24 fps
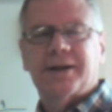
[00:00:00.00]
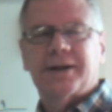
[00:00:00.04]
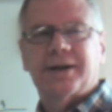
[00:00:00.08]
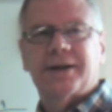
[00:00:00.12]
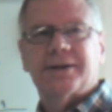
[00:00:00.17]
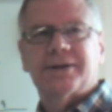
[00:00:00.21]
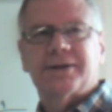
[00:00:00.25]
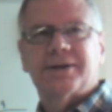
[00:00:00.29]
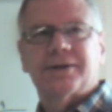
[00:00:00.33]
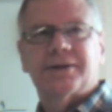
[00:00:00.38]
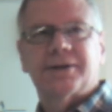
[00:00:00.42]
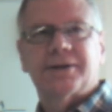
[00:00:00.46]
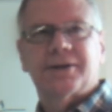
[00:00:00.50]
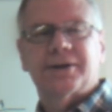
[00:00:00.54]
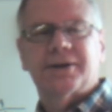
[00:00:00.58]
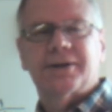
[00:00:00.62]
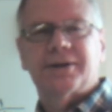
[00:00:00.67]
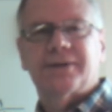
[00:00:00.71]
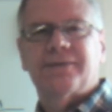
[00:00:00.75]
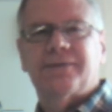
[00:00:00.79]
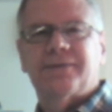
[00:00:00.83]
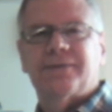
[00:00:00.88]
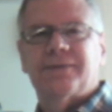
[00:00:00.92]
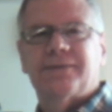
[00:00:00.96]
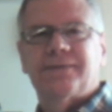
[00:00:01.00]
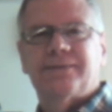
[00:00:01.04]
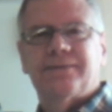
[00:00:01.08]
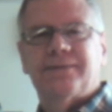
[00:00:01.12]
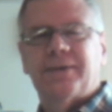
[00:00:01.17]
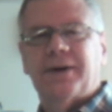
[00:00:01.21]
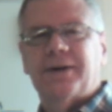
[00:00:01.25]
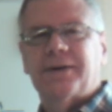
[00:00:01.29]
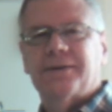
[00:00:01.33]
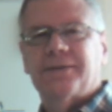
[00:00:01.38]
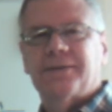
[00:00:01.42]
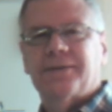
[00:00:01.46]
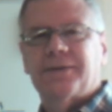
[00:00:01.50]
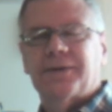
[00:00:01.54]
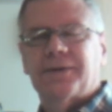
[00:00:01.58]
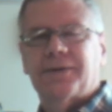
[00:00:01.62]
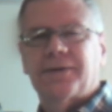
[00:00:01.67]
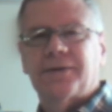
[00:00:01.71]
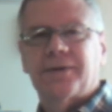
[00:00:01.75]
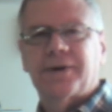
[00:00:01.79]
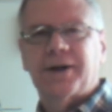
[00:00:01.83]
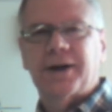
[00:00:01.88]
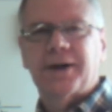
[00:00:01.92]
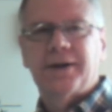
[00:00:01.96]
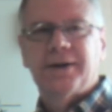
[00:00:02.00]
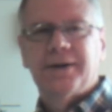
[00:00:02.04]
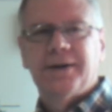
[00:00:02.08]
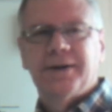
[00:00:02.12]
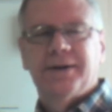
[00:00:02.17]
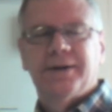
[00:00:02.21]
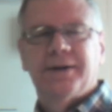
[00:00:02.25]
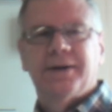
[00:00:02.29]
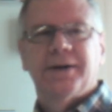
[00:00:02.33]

answer just for free.